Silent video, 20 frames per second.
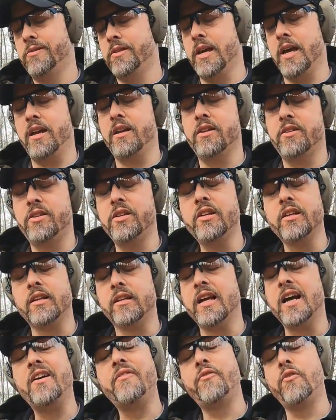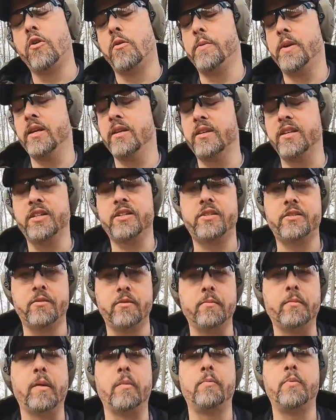kind of to the left for me, at least
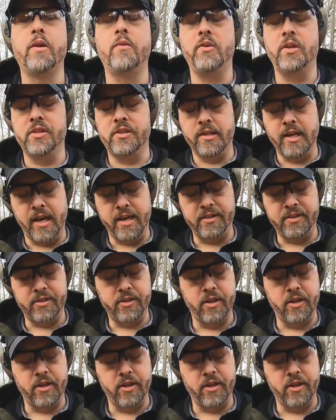in my previous test.